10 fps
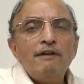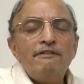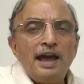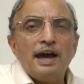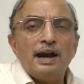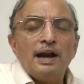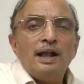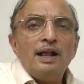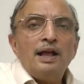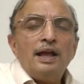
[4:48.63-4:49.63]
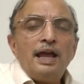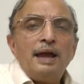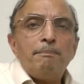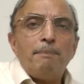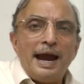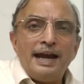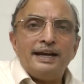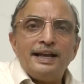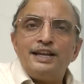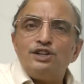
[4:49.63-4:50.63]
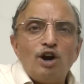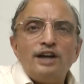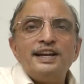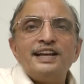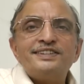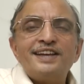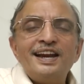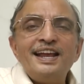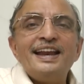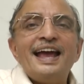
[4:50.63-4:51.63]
where a byte is not necessarily an